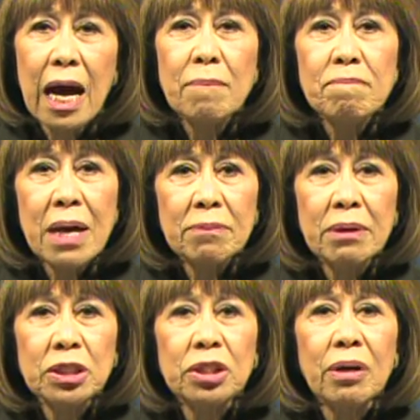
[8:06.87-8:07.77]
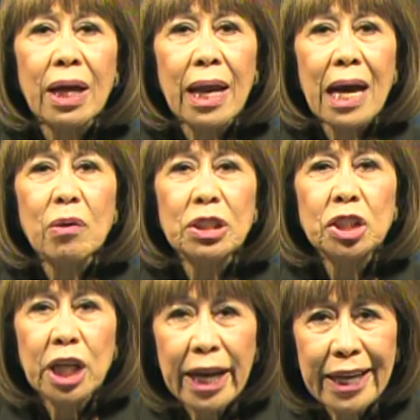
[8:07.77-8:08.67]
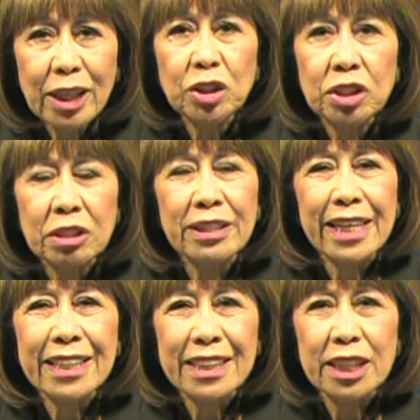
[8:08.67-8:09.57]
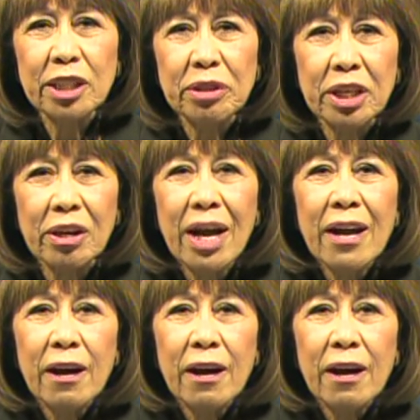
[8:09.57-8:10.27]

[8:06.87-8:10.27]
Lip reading: amendment to allow a change to the exterior